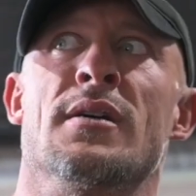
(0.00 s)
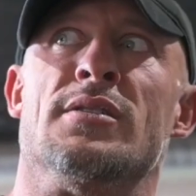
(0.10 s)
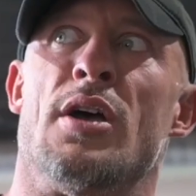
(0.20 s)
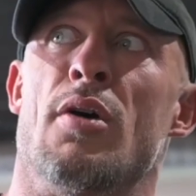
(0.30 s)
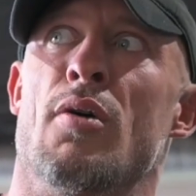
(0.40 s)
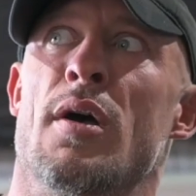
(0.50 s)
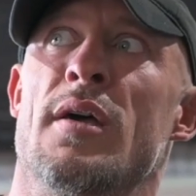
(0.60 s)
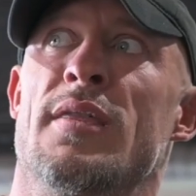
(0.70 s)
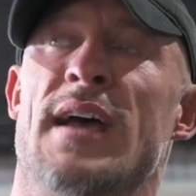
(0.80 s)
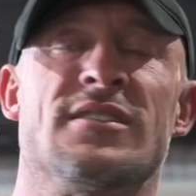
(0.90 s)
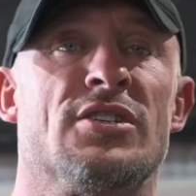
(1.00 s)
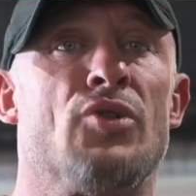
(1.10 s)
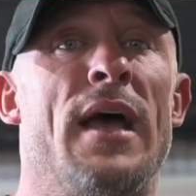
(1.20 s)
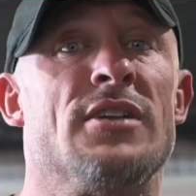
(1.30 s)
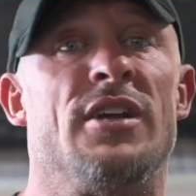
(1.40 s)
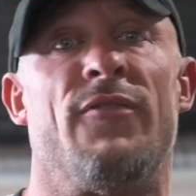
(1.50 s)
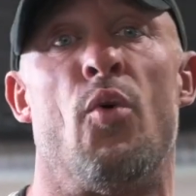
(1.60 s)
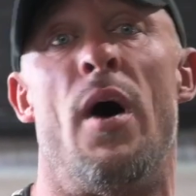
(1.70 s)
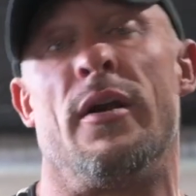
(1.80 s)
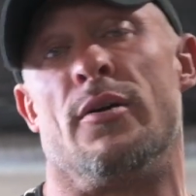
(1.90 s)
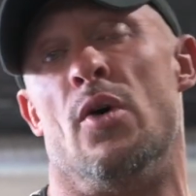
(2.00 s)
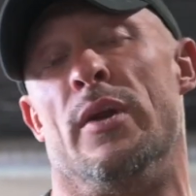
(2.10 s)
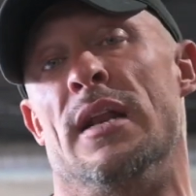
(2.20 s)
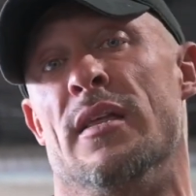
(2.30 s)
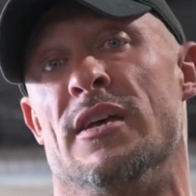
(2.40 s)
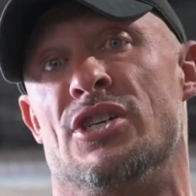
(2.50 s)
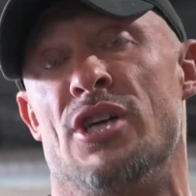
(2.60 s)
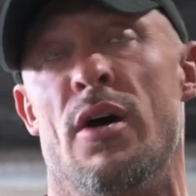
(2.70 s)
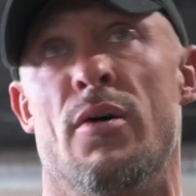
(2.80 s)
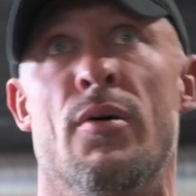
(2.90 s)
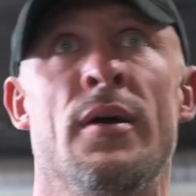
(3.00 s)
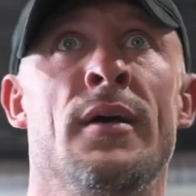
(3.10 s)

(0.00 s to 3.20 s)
So that's the strategy for water going into this show.